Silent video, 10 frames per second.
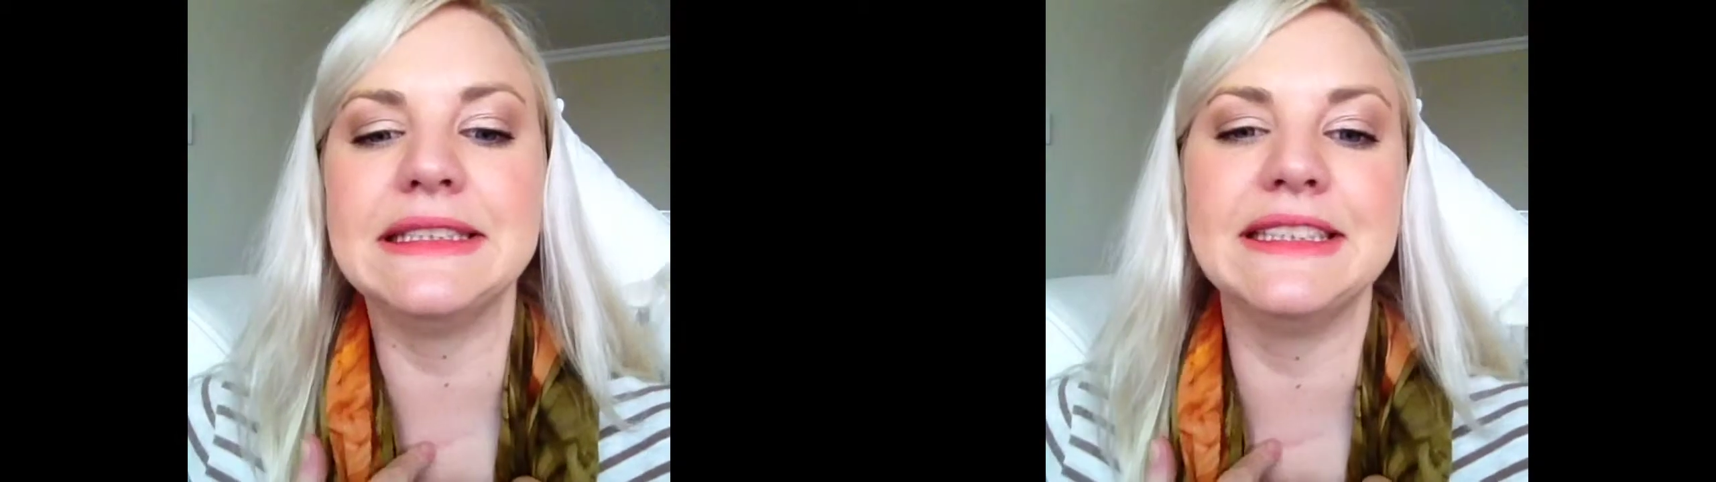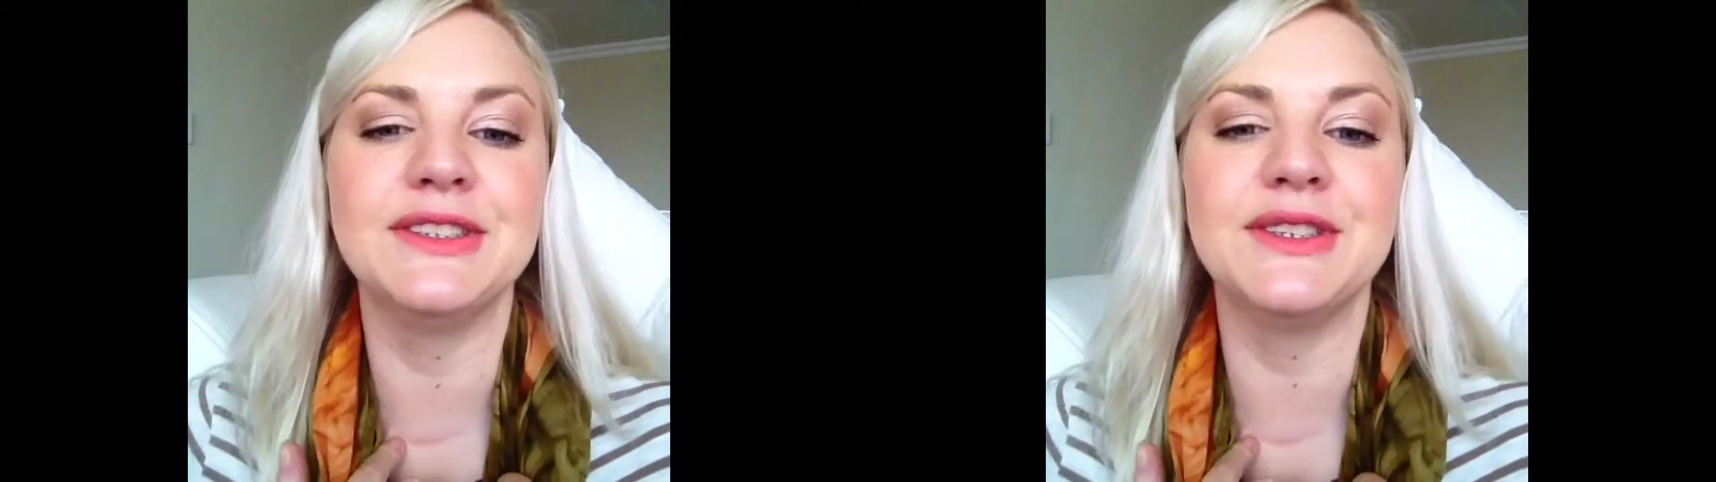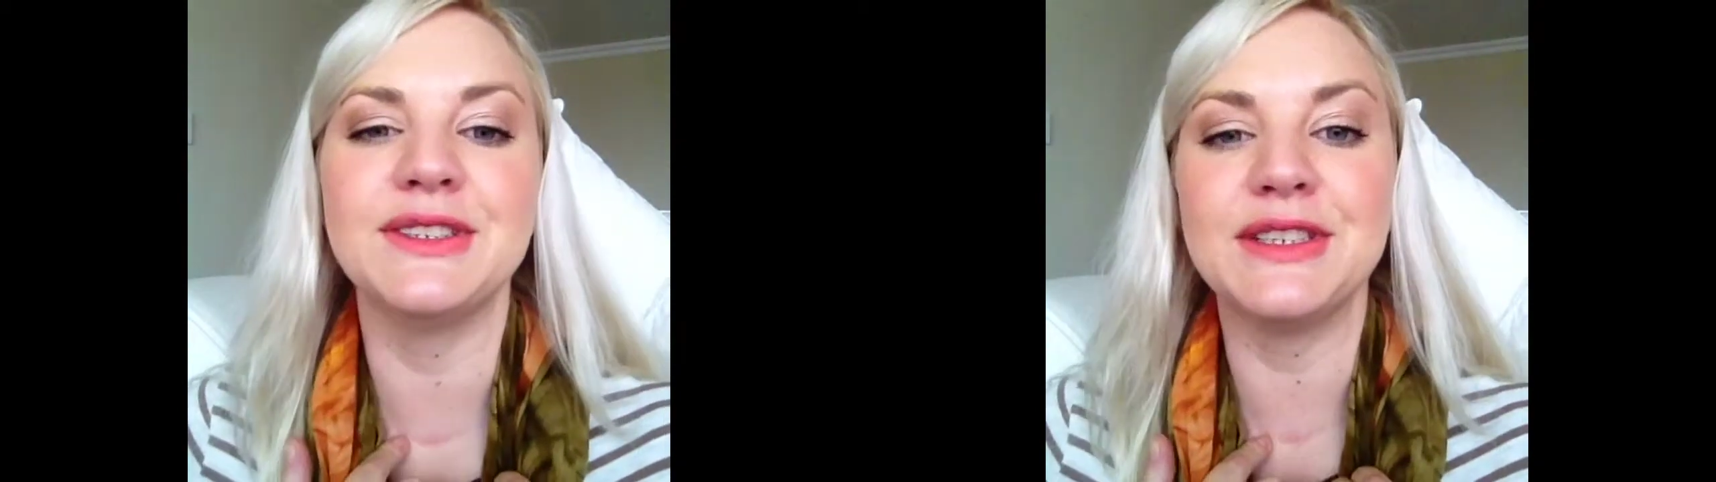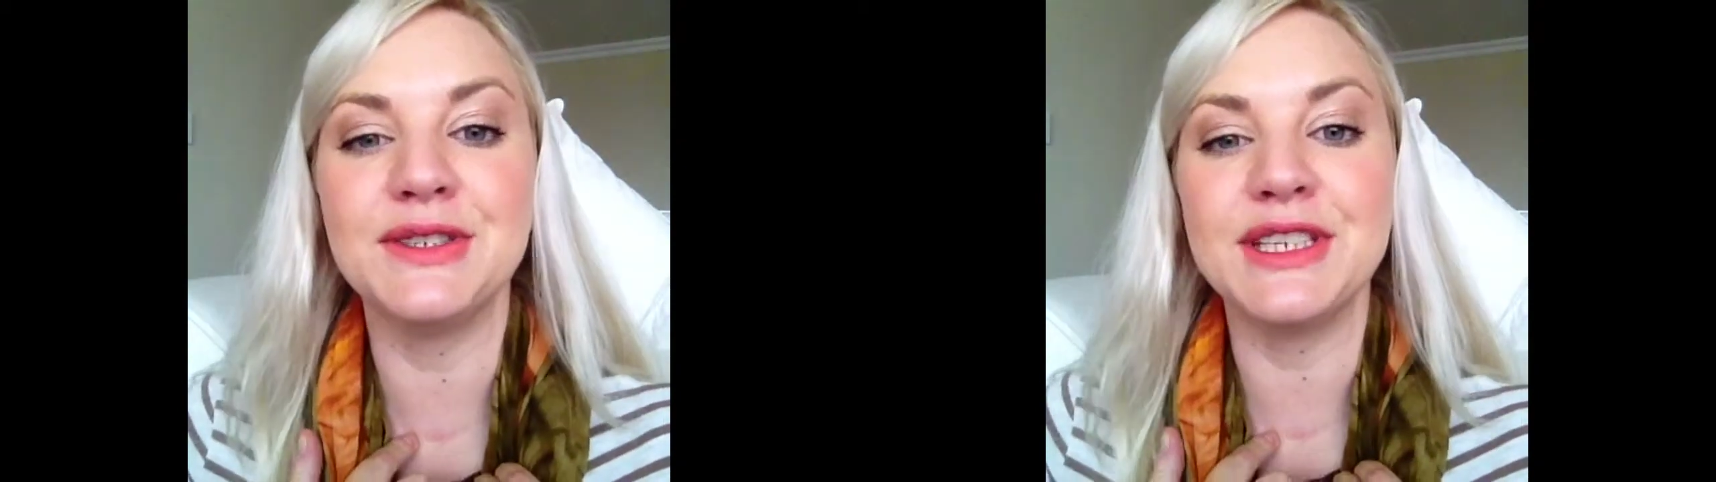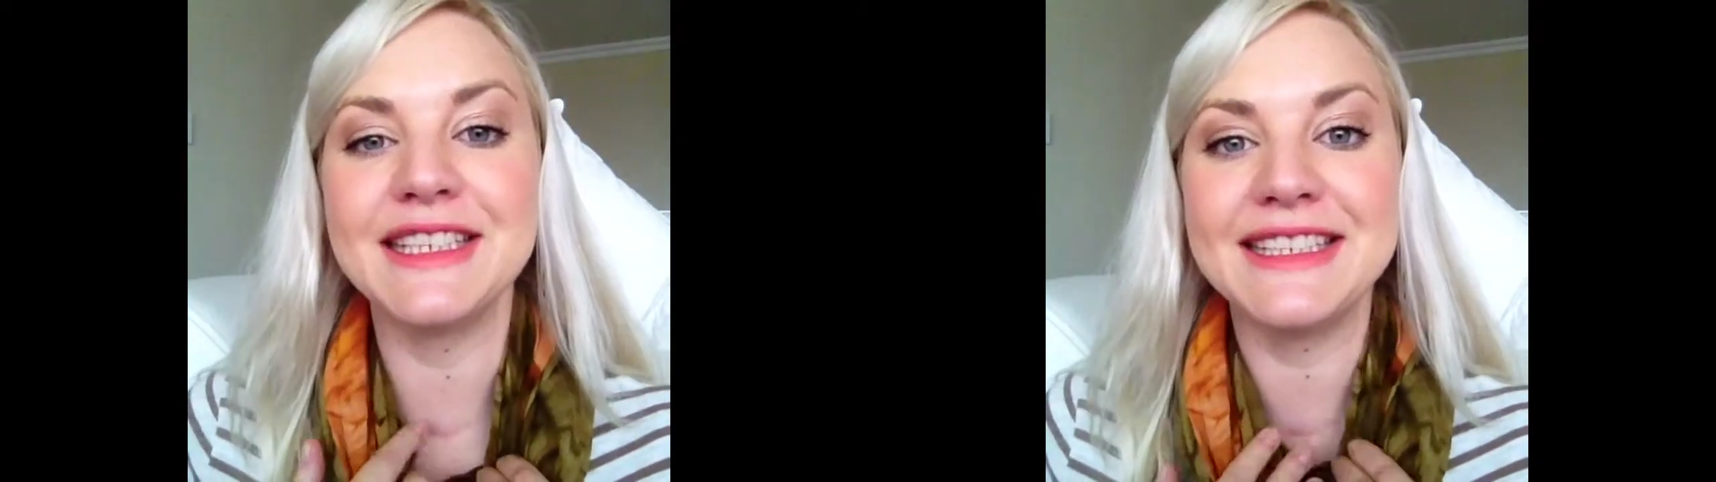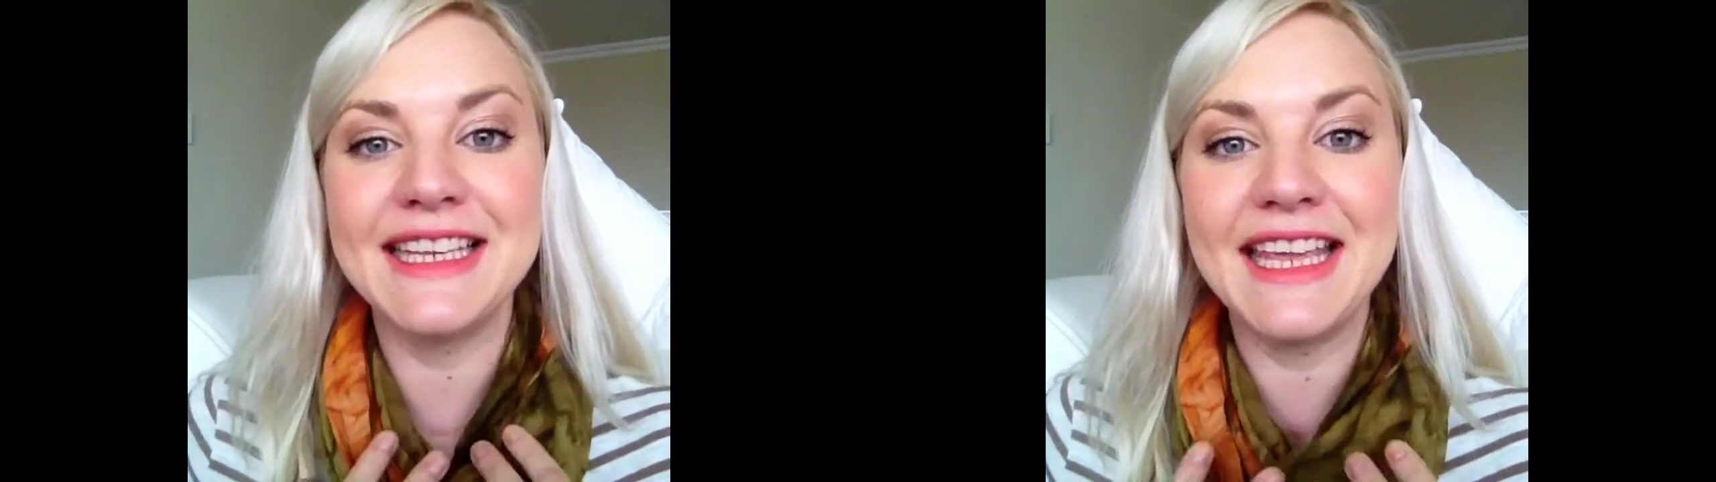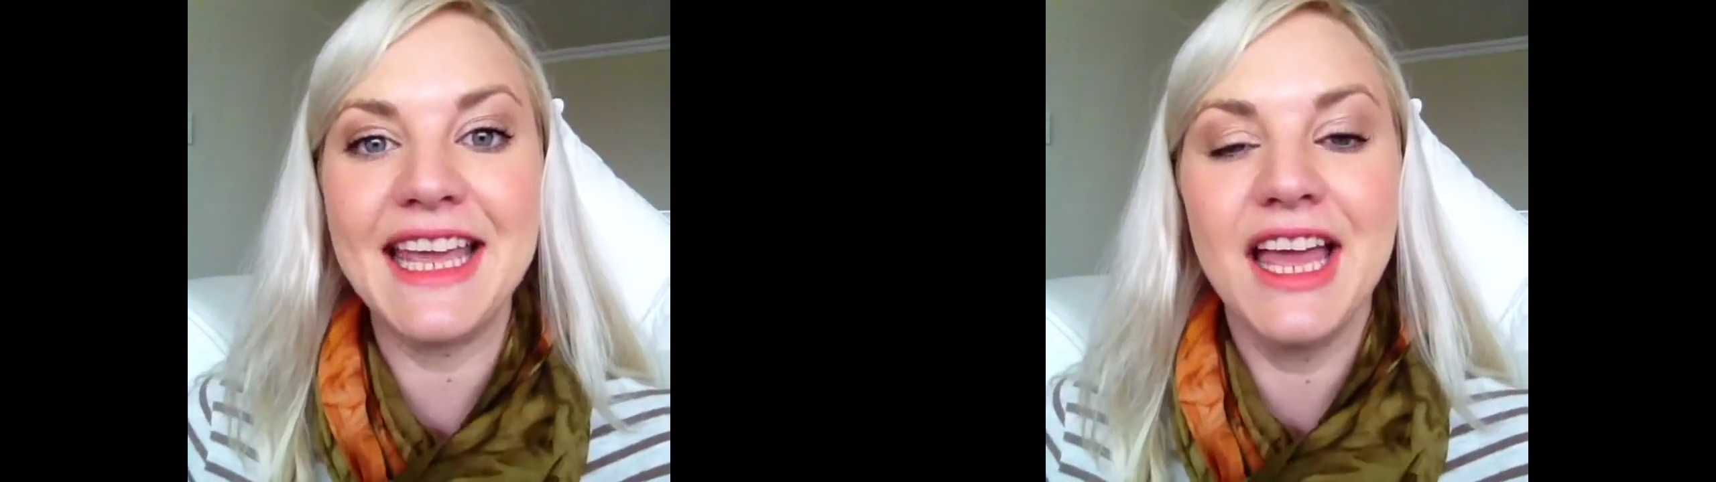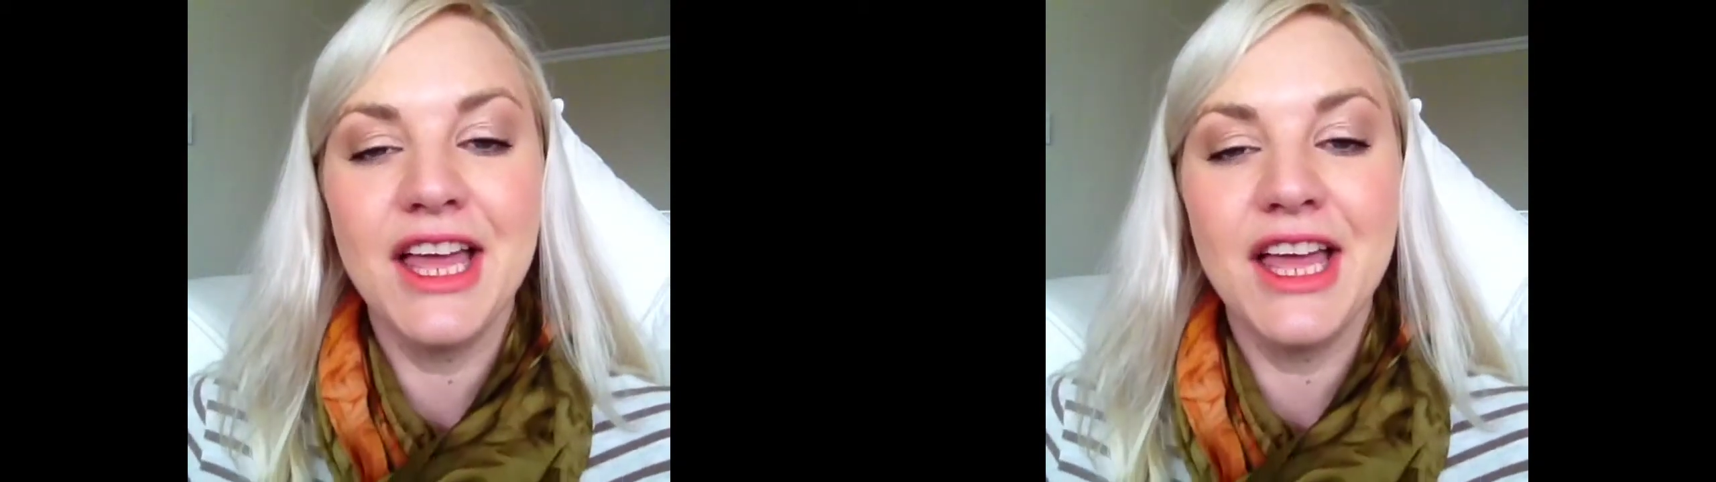you can see.